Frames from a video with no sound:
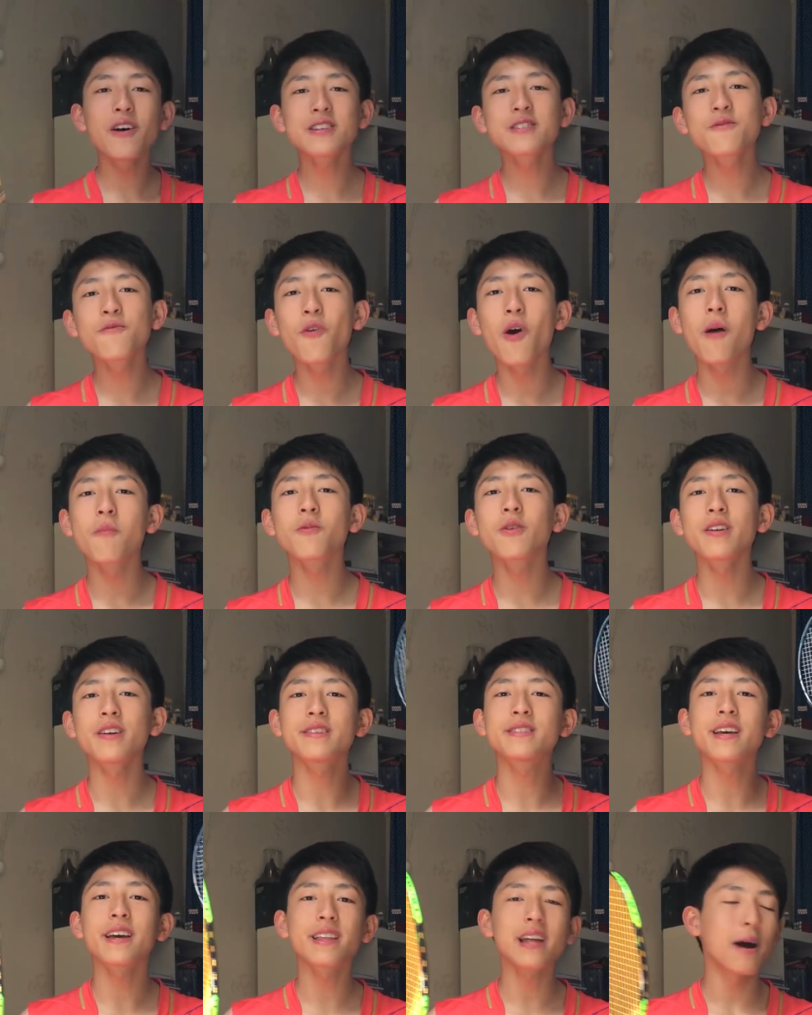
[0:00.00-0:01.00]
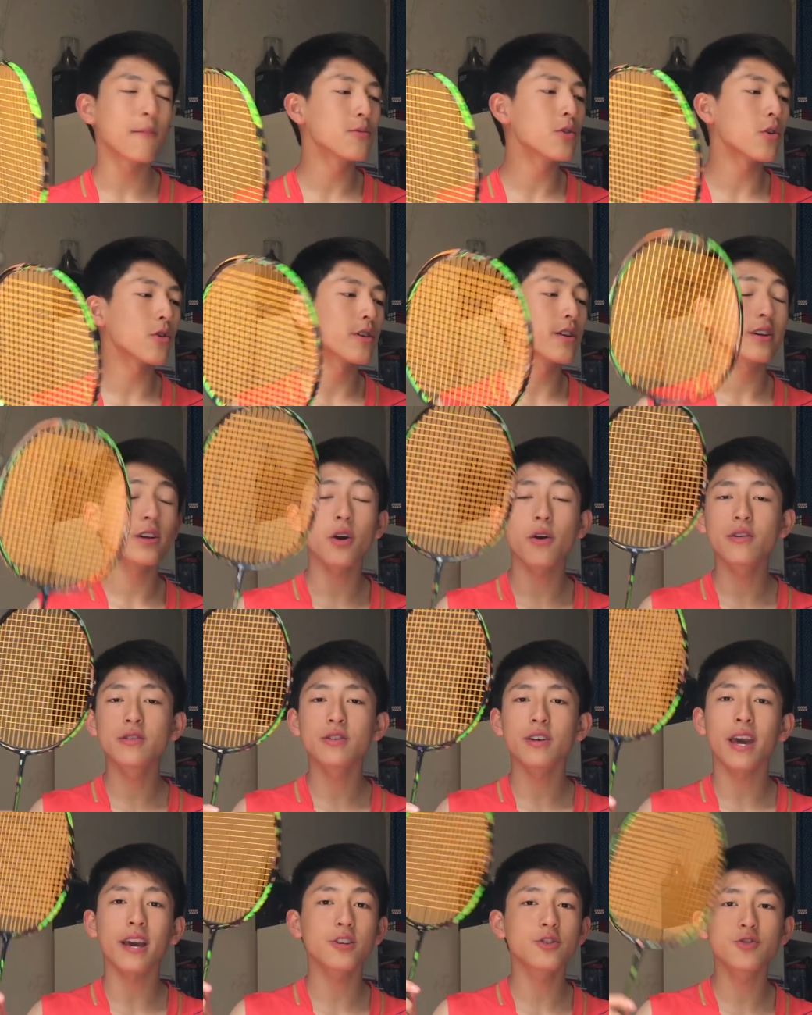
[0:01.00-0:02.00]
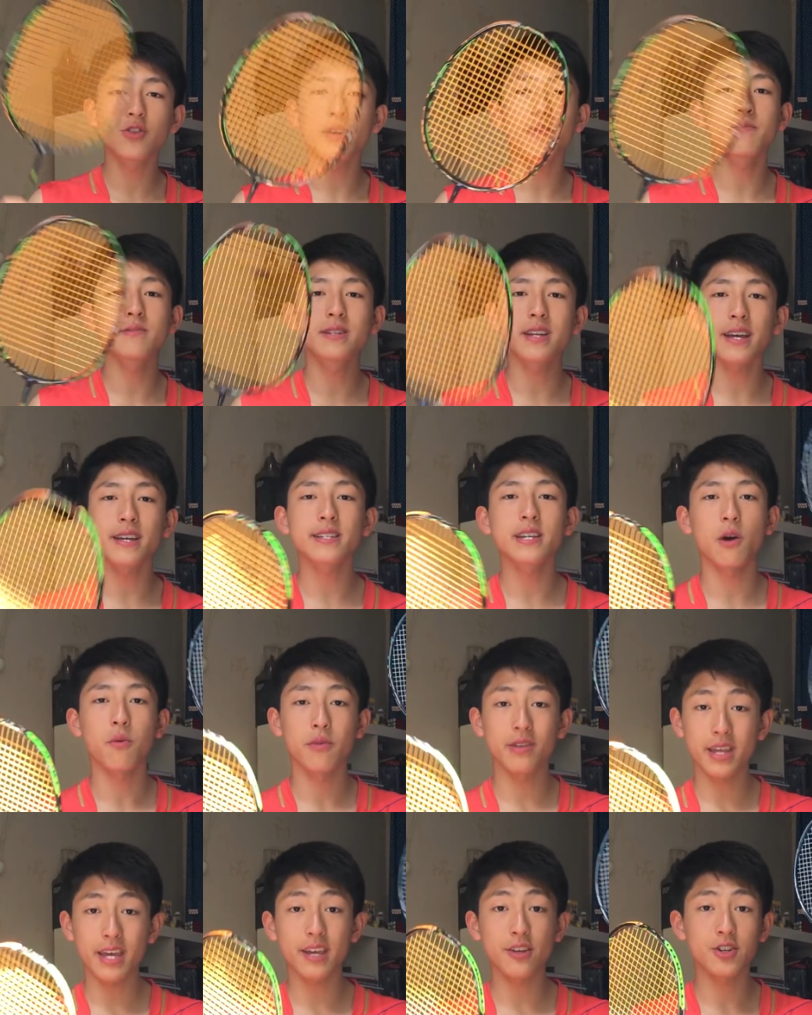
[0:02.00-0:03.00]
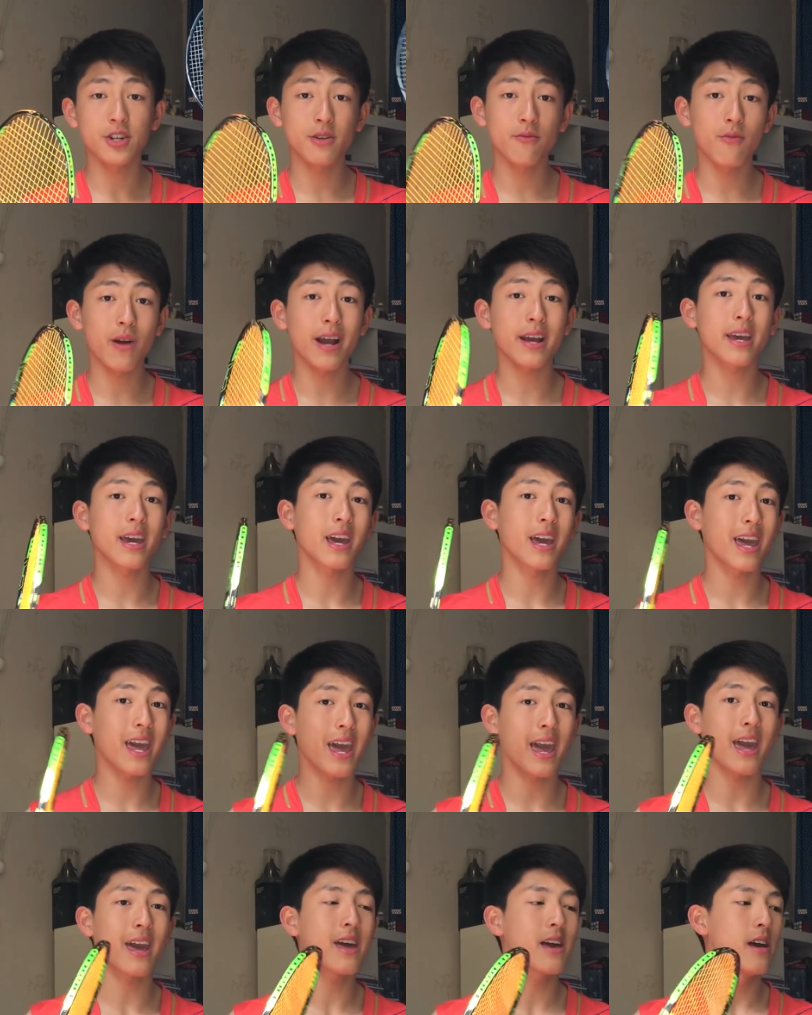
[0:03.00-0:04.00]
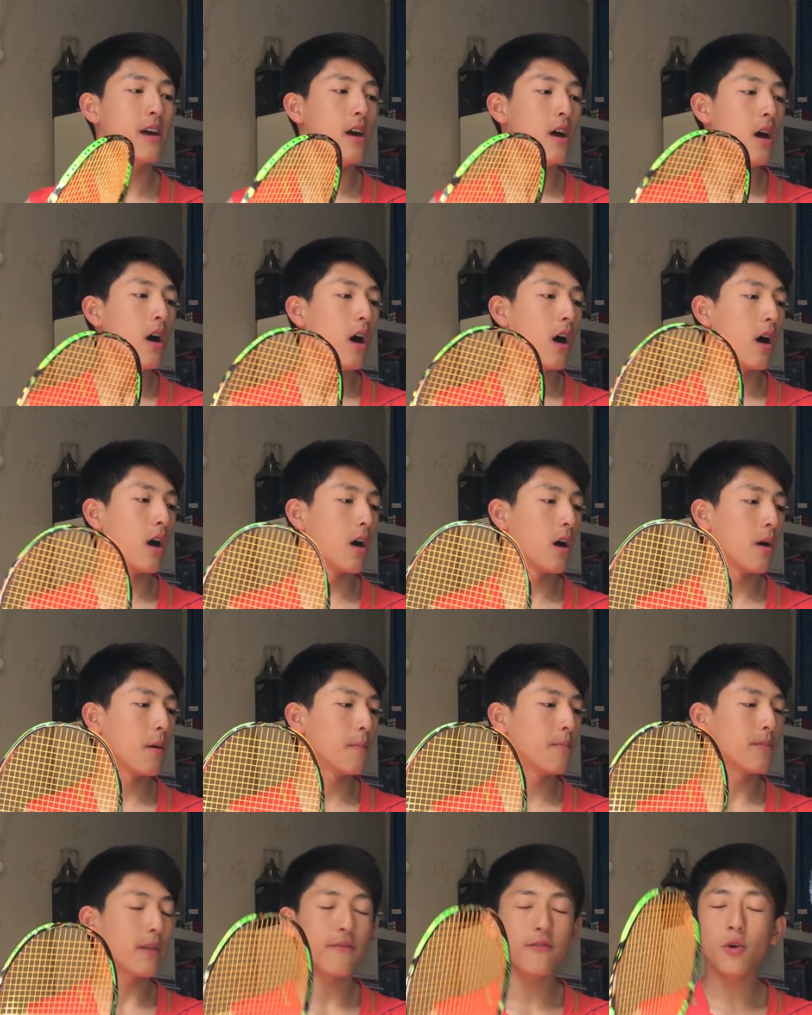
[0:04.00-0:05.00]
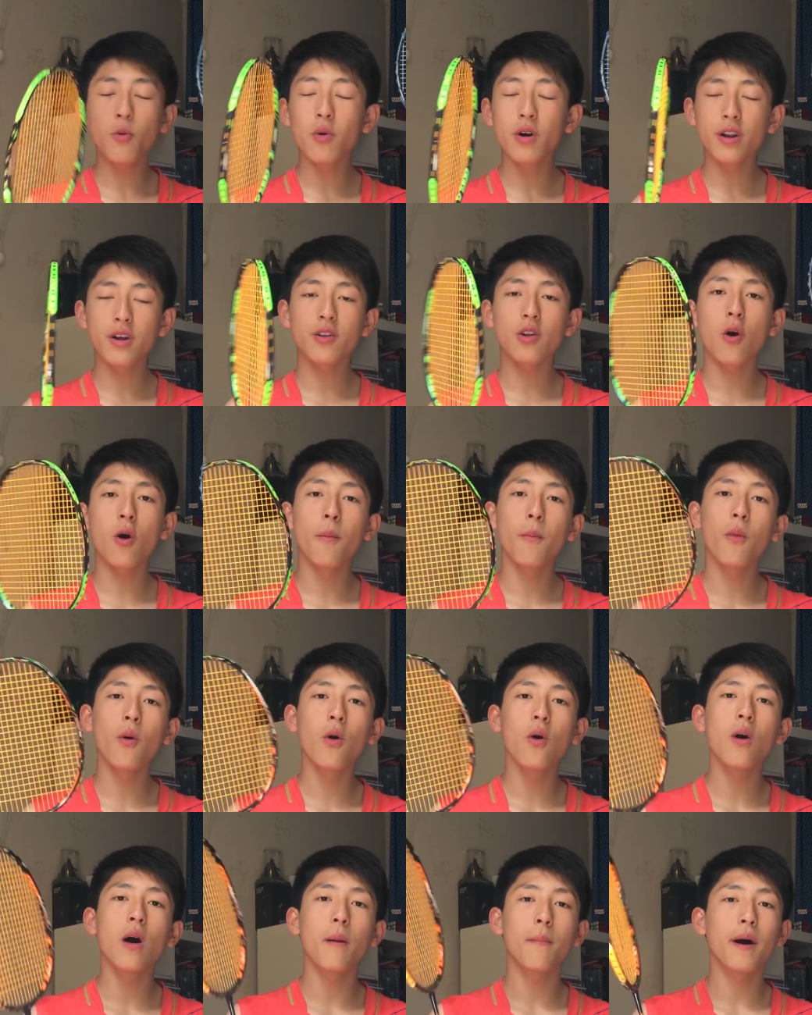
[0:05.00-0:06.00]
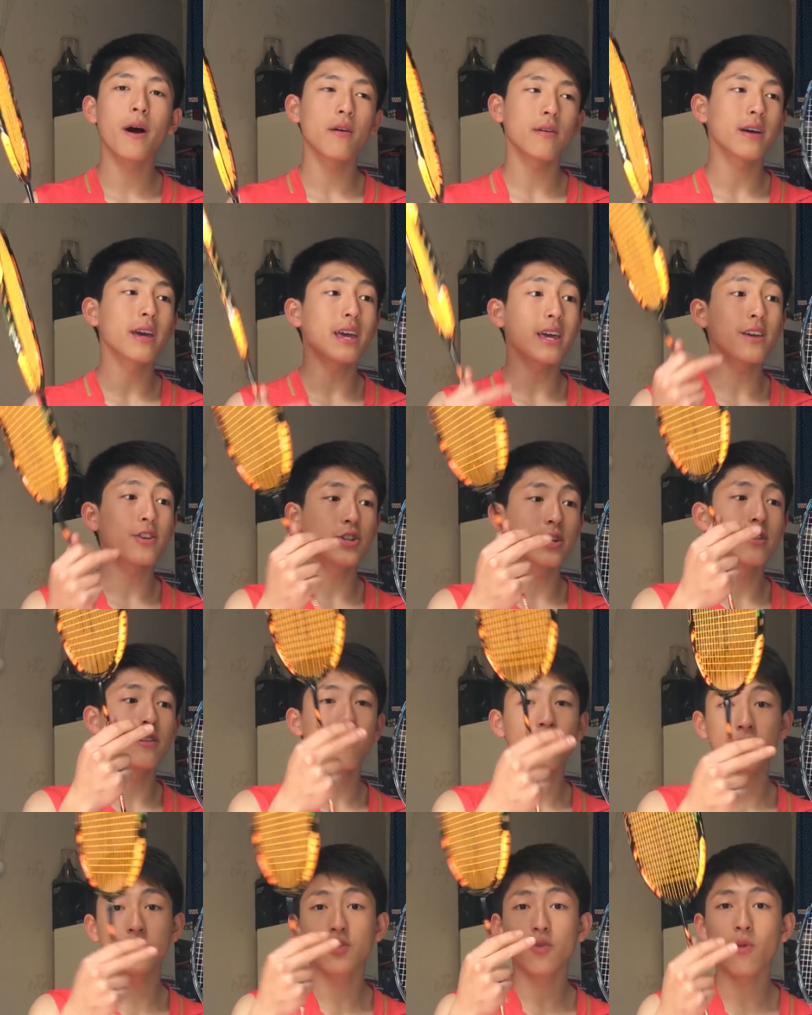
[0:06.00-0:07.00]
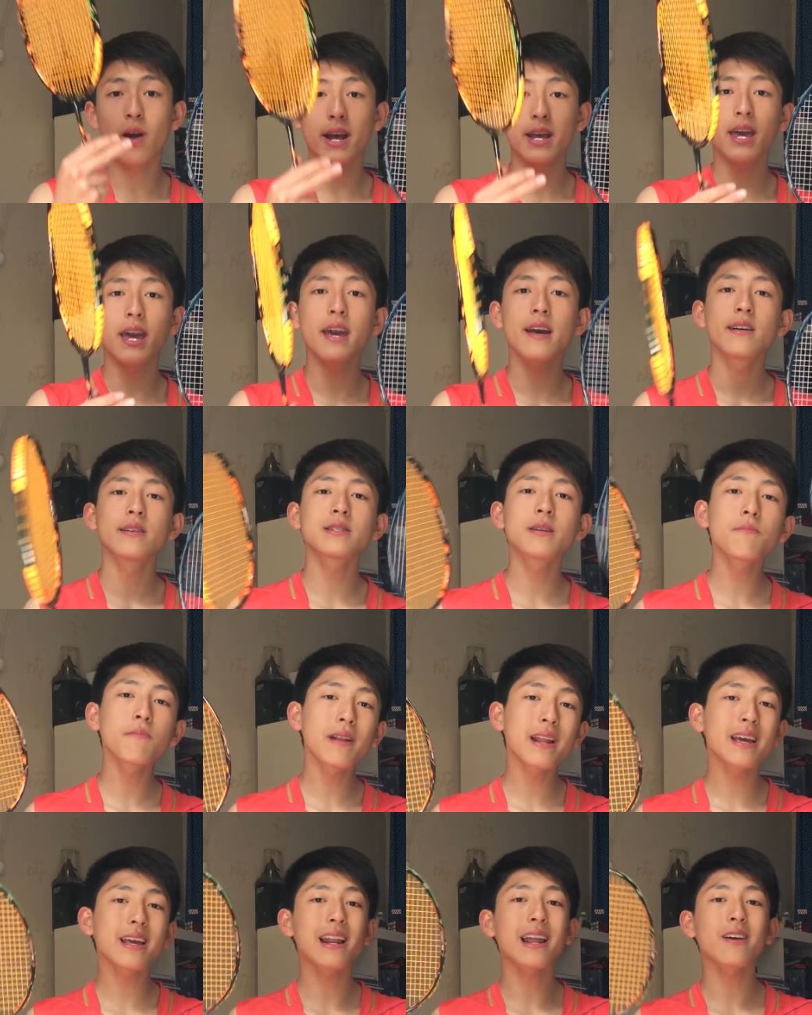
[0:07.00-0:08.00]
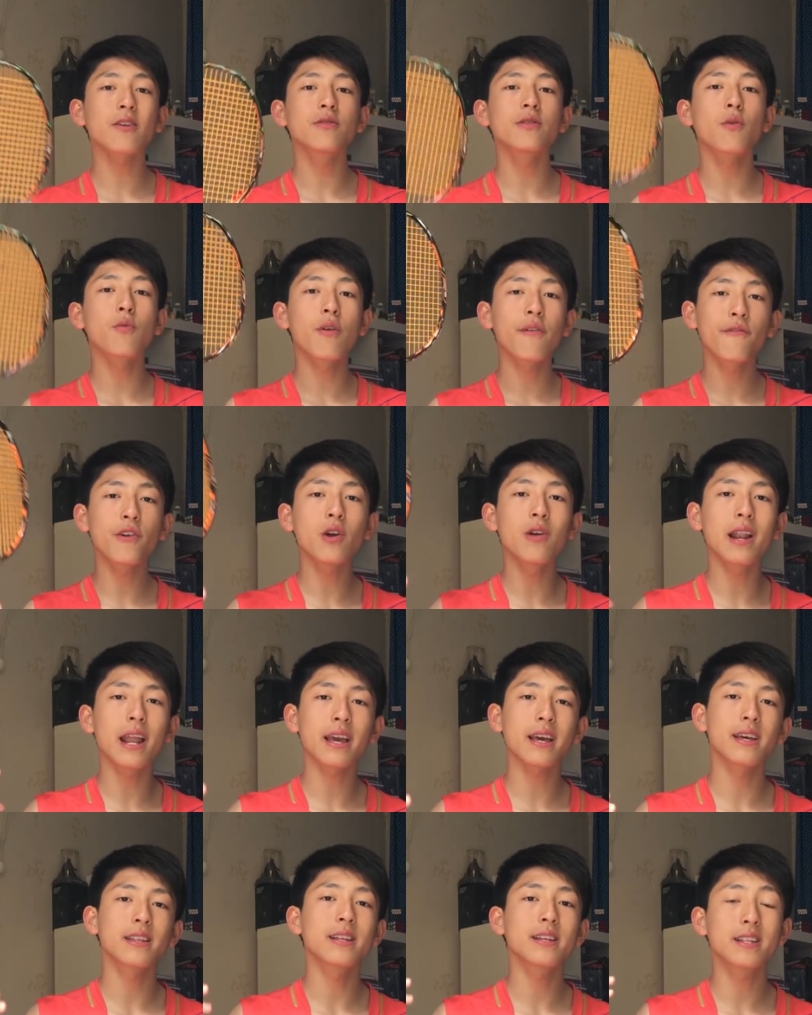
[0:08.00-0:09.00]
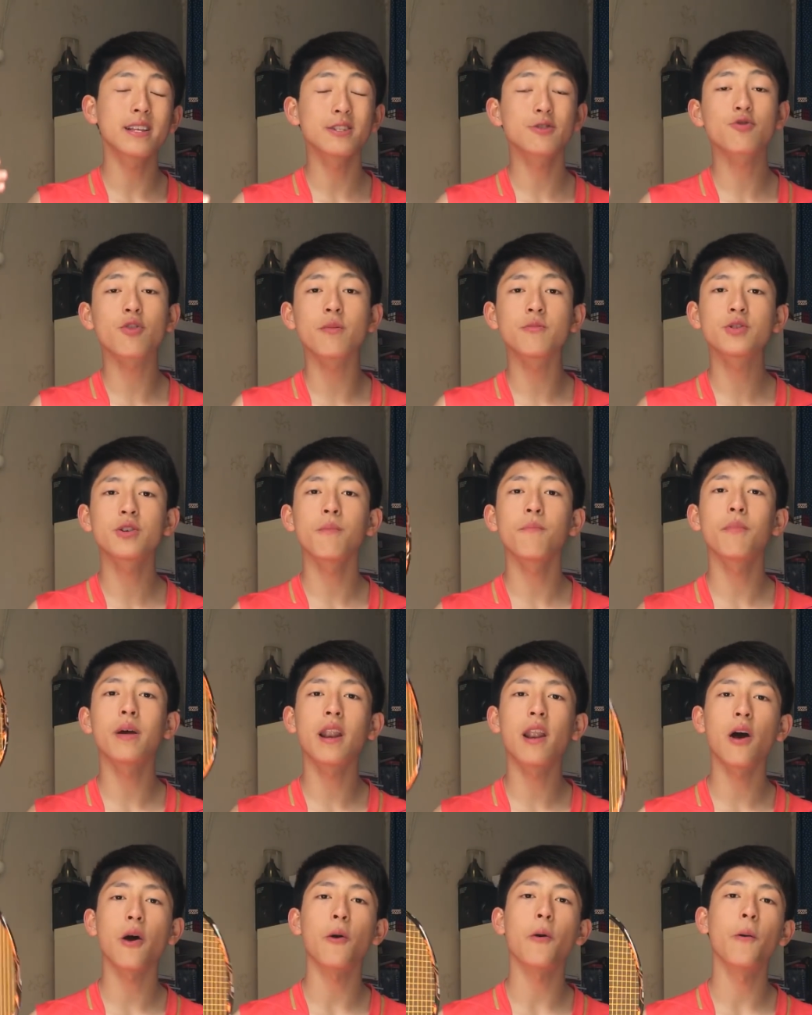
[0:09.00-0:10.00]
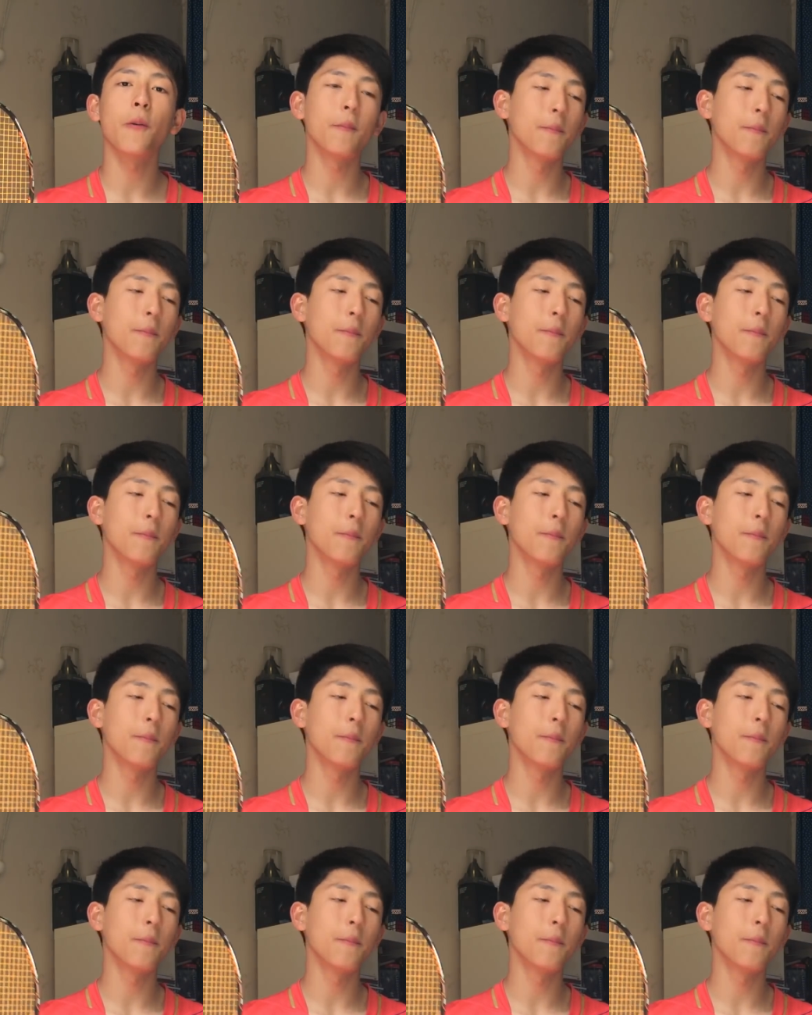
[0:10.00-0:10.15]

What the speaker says: first of all, I'm going to say that I'm not going to go into extreme detail with each racket here. If you want to know more about each individual racket, simply click on the review link in the description below.